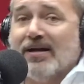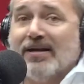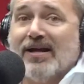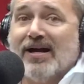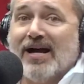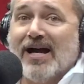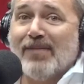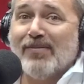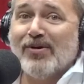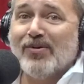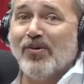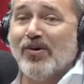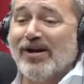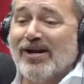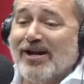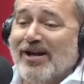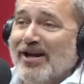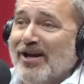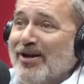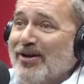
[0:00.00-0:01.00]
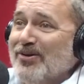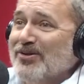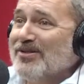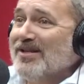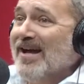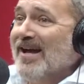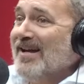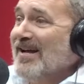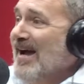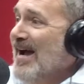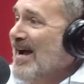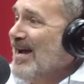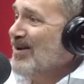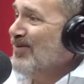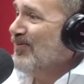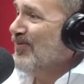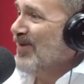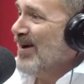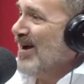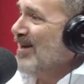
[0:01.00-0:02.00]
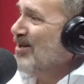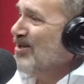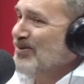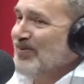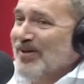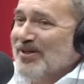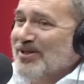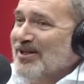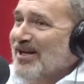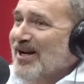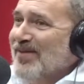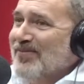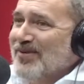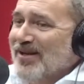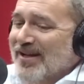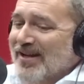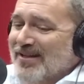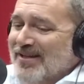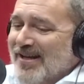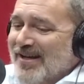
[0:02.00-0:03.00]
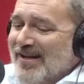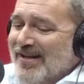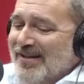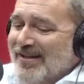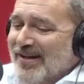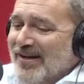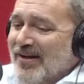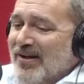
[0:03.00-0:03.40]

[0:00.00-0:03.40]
Now, I've been wanting to use that, and I had to switch it up to get that in there.